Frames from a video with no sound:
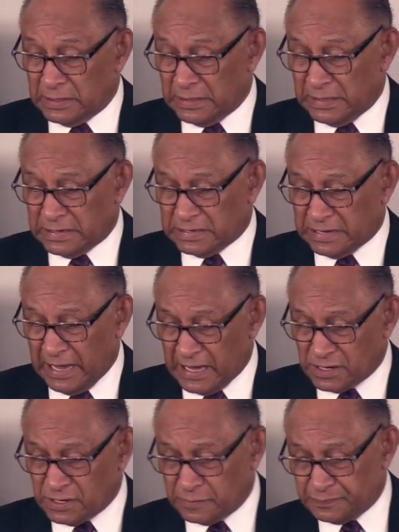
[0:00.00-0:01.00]
it
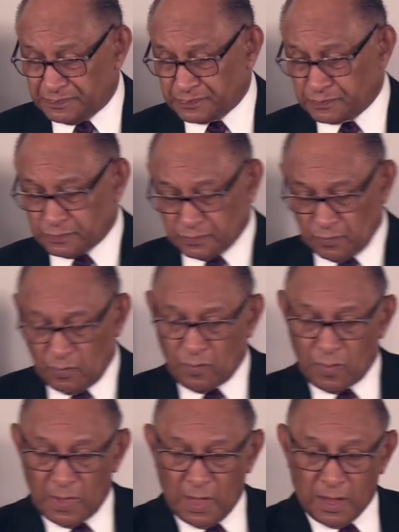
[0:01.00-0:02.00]
says,
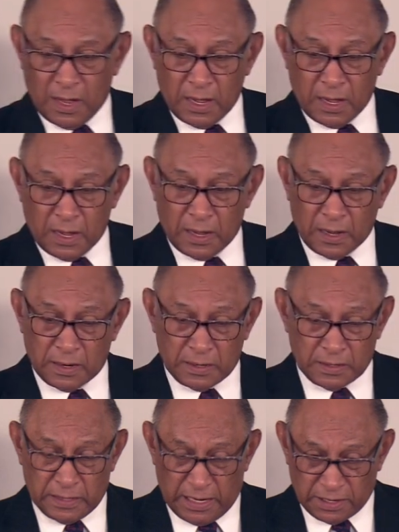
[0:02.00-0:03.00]
uh,
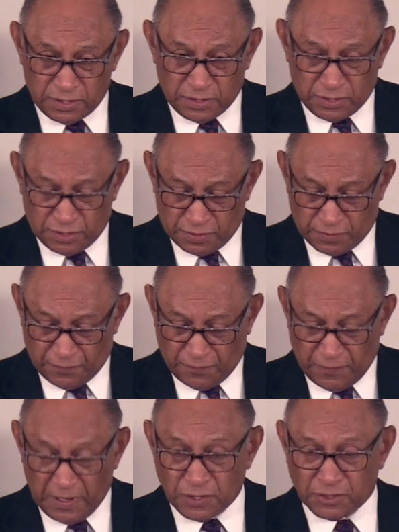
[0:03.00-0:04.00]
let's
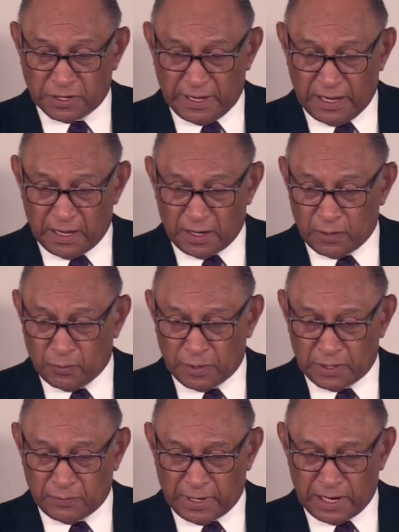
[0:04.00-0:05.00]
finish the, uh,
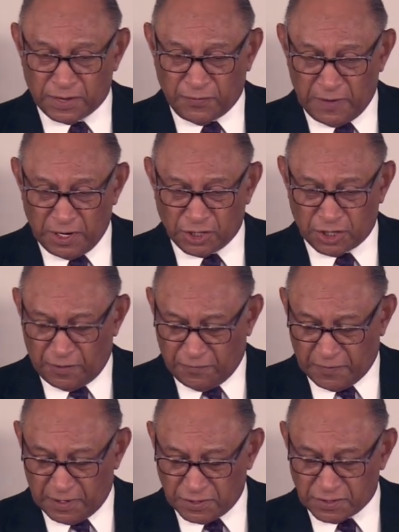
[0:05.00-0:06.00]
well, let's finish it
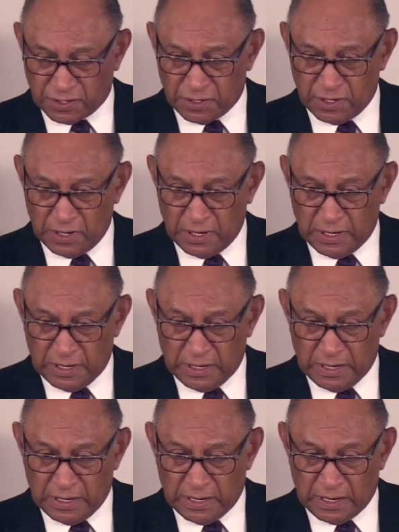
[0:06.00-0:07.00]
first,
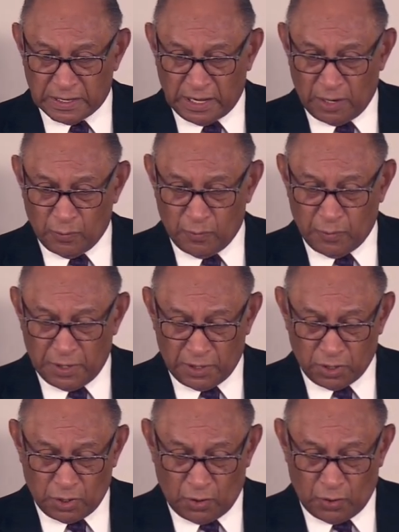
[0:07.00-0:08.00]
and then we'll
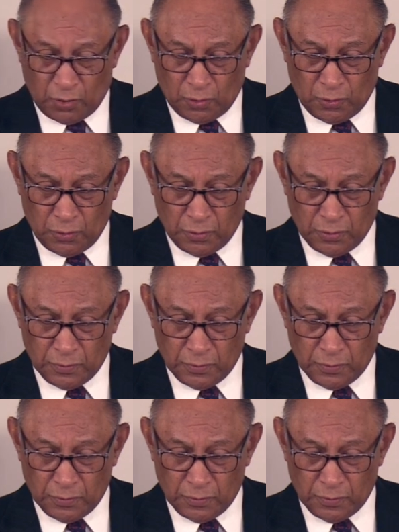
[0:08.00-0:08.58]
go